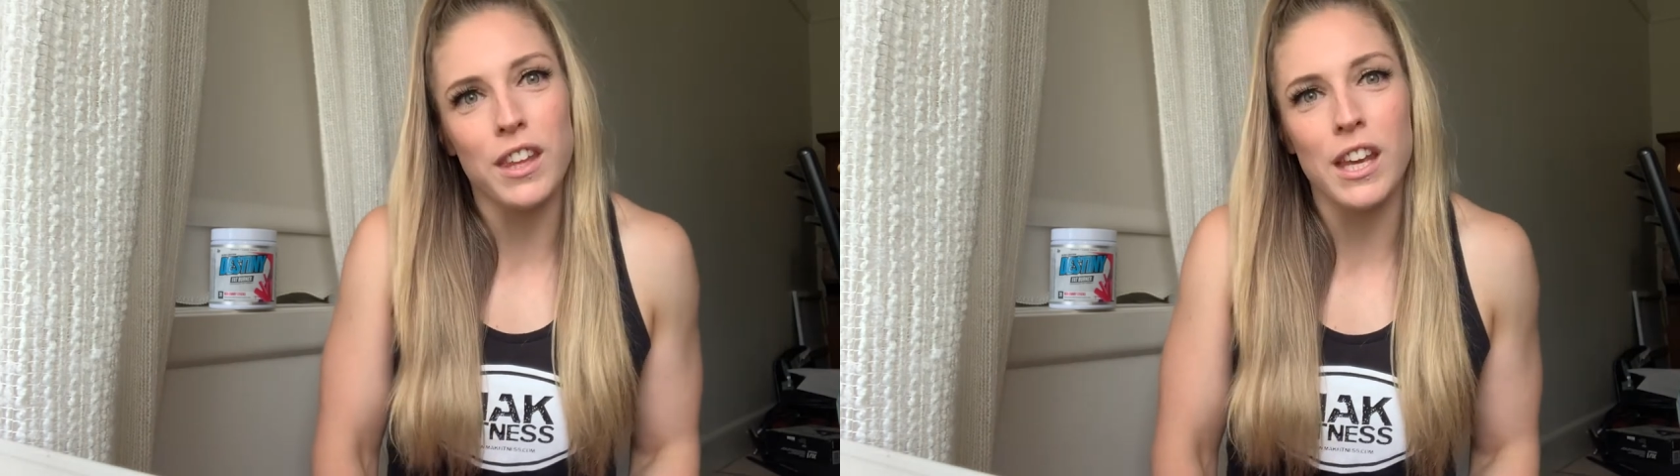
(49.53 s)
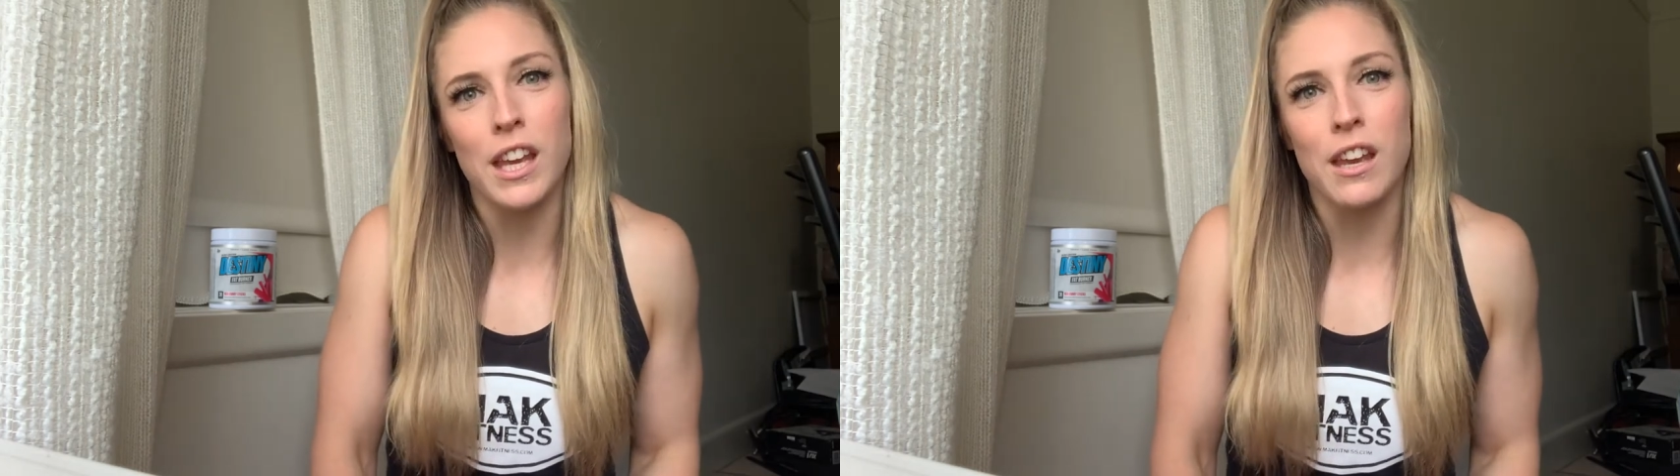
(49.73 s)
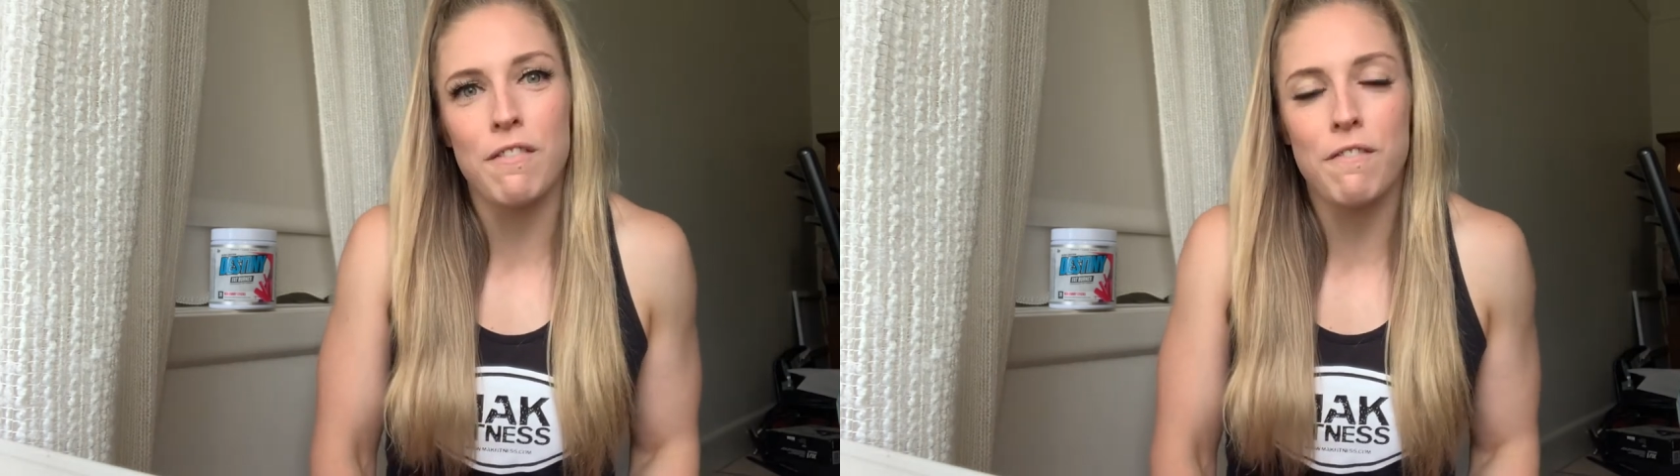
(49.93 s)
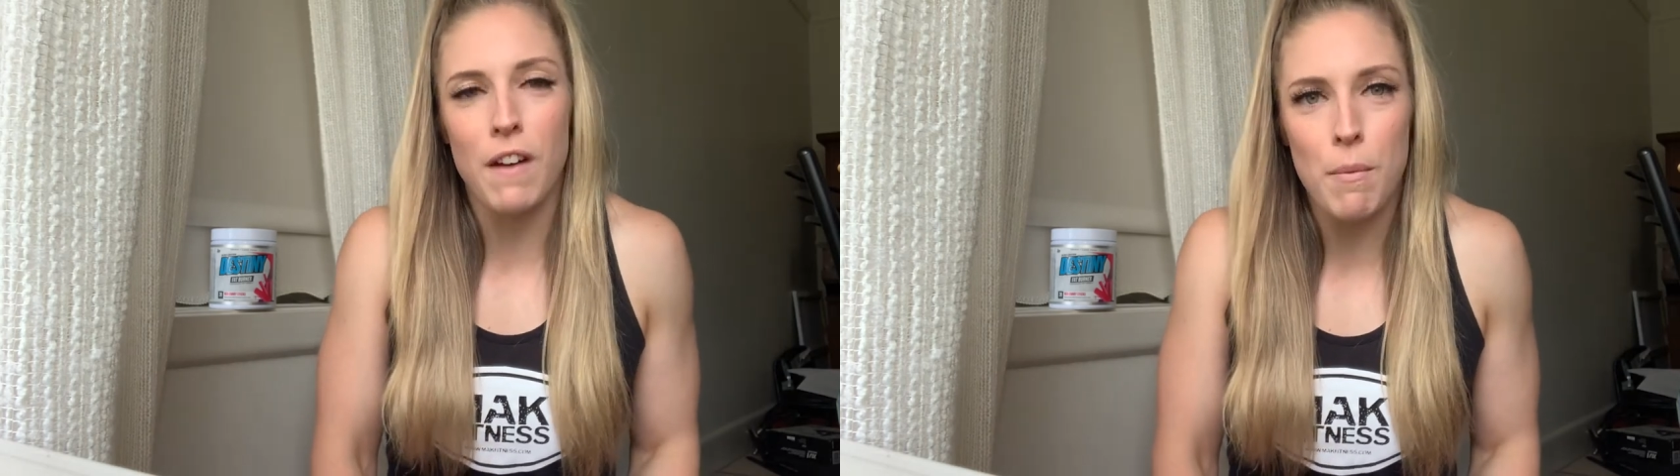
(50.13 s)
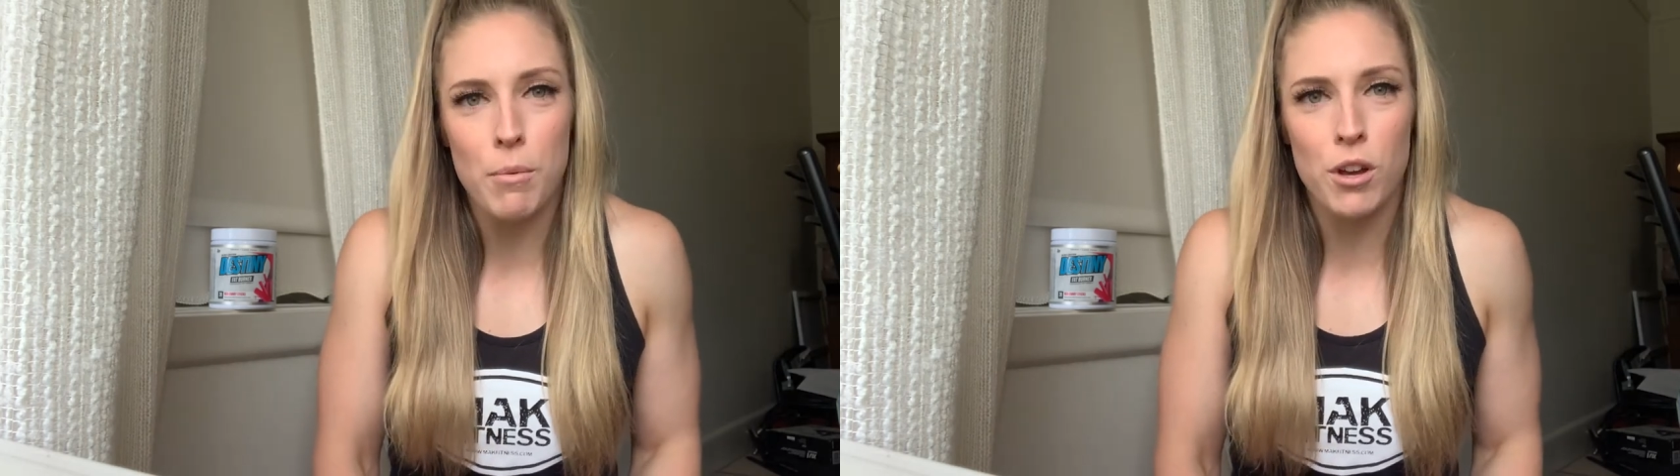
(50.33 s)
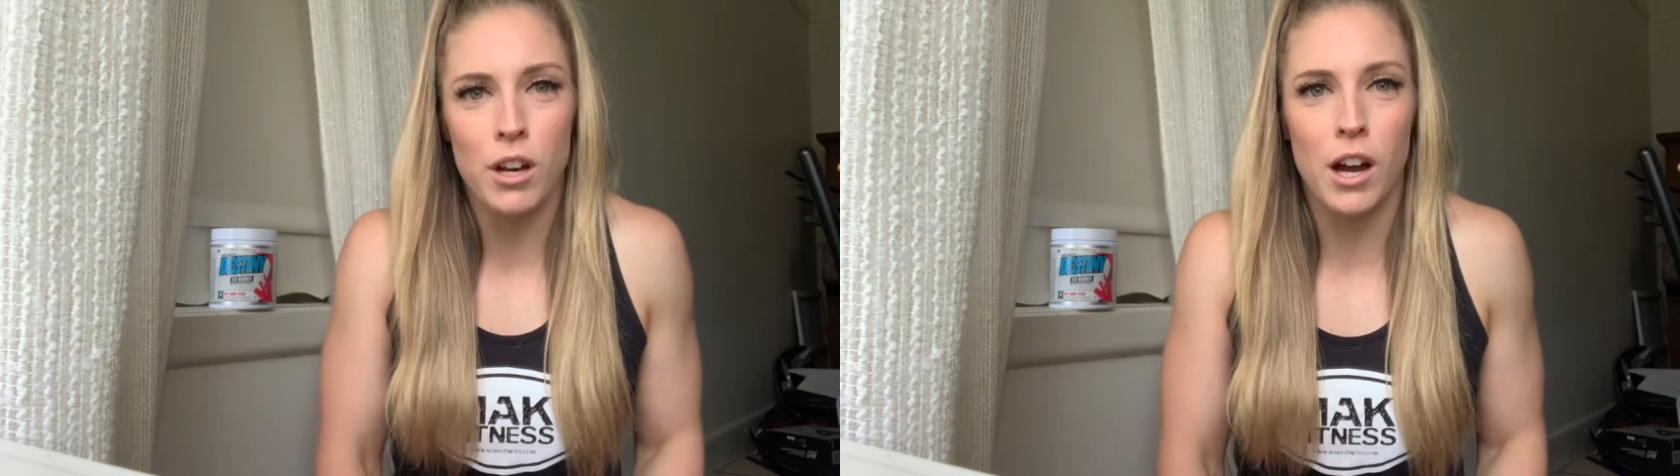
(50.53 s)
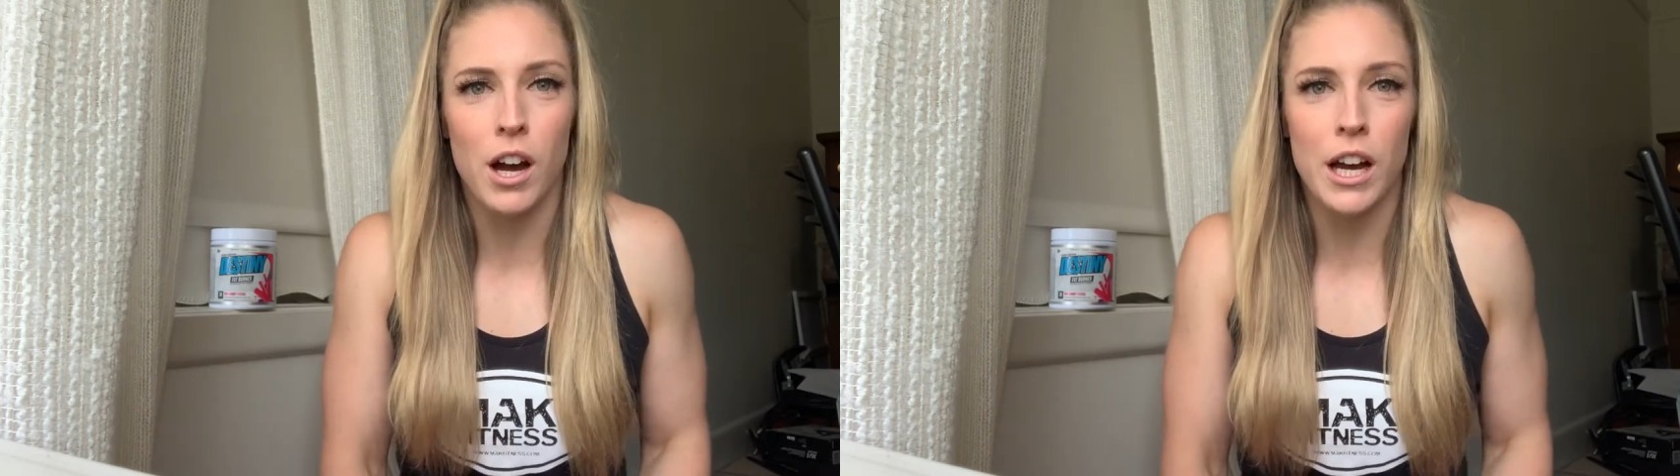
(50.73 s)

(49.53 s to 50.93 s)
the fat burner,